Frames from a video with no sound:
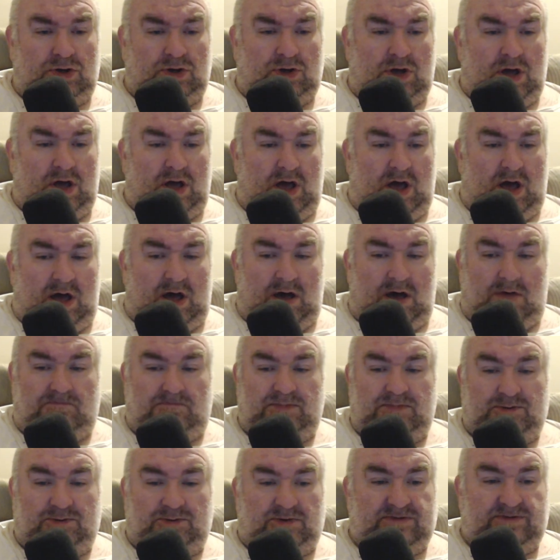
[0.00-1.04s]

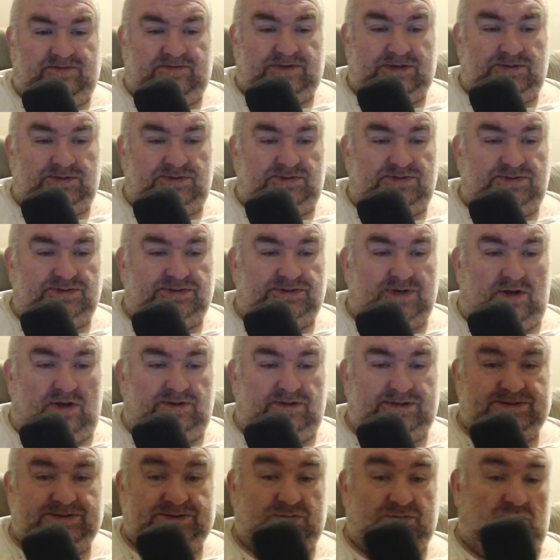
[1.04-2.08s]
the reviews on the
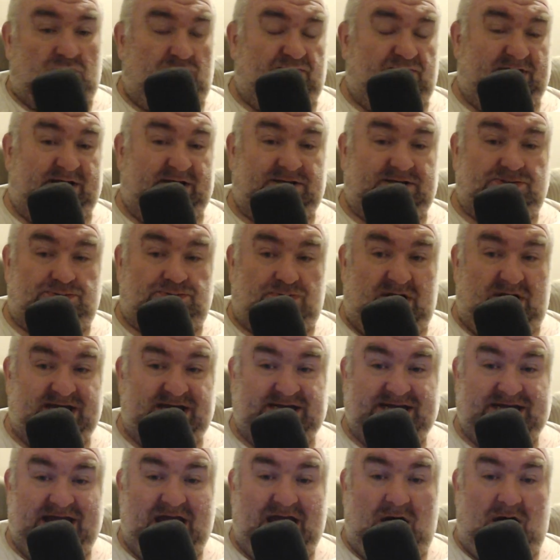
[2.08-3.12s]
store page right
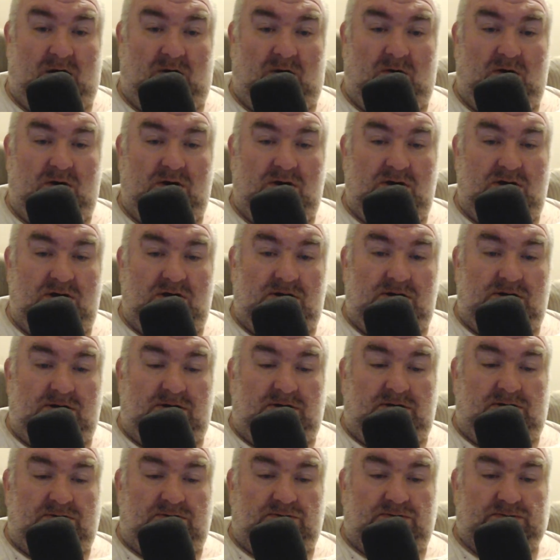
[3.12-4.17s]
now
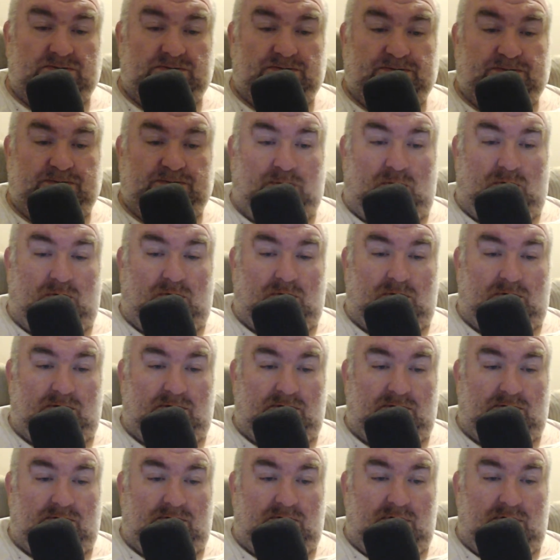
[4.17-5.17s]
for